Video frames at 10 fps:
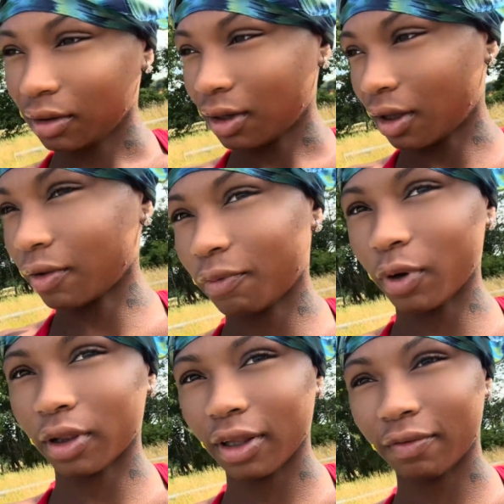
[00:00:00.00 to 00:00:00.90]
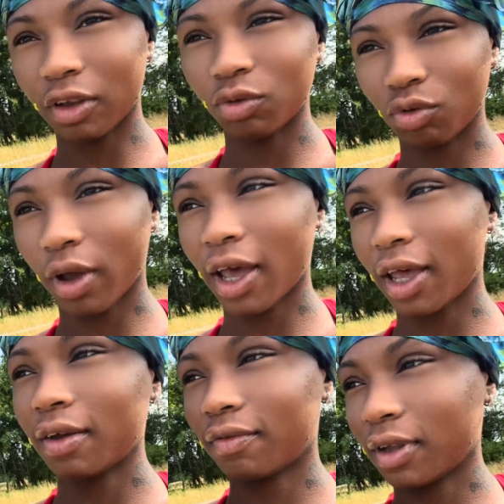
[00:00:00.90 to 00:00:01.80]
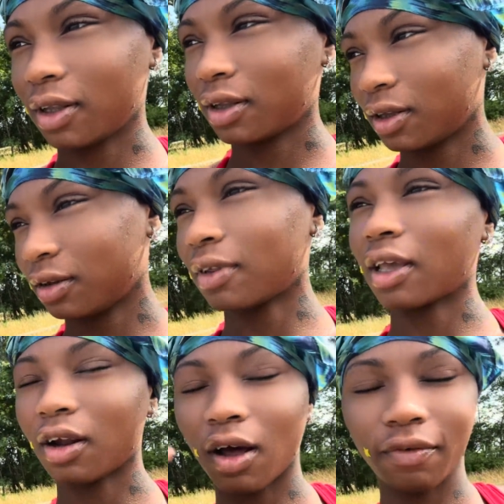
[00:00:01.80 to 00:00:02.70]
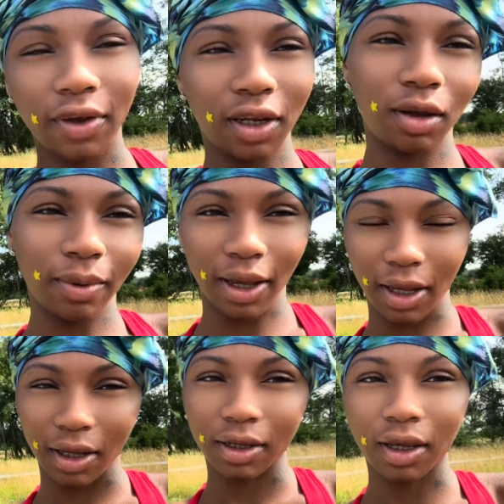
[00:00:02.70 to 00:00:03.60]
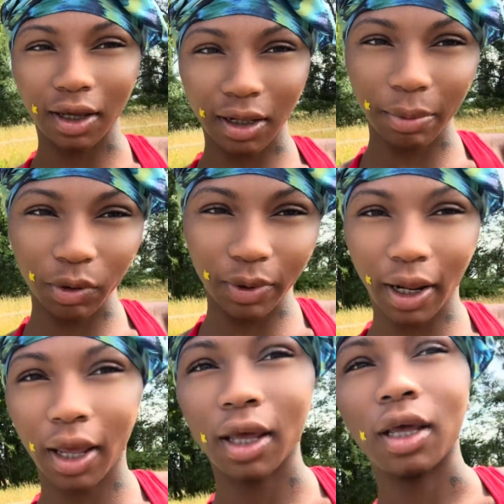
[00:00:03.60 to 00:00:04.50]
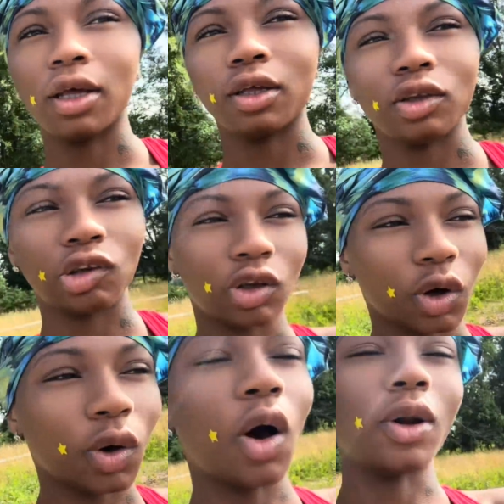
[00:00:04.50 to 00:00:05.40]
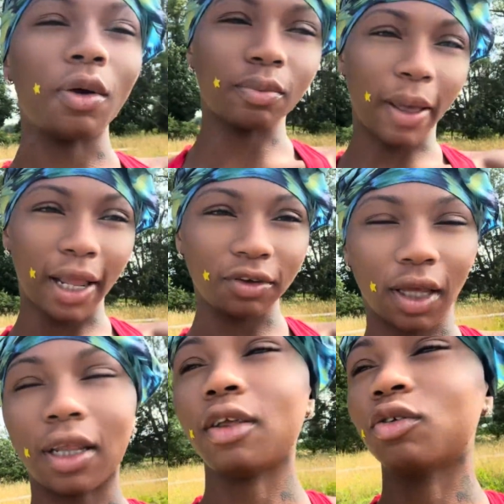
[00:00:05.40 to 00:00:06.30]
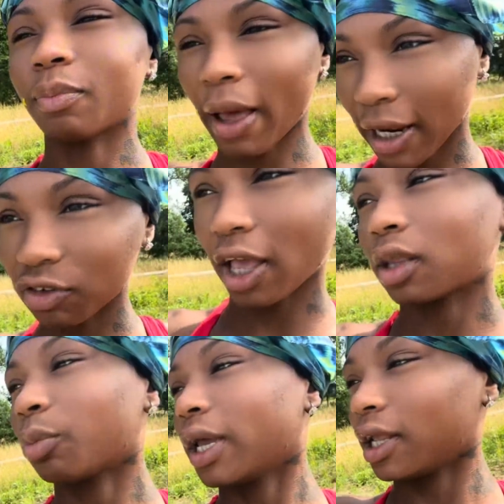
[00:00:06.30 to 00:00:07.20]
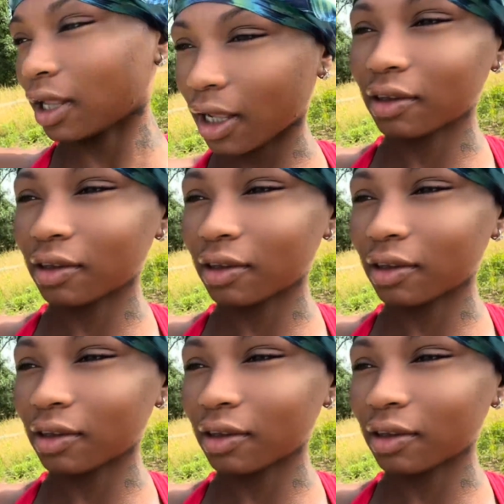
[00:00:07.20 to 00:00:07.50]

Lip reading: other forklift that you drive and take it off. Anyway, yeah, they be doing that. So, oh, that was a pallet jack. They use the pallet jack to bring it to other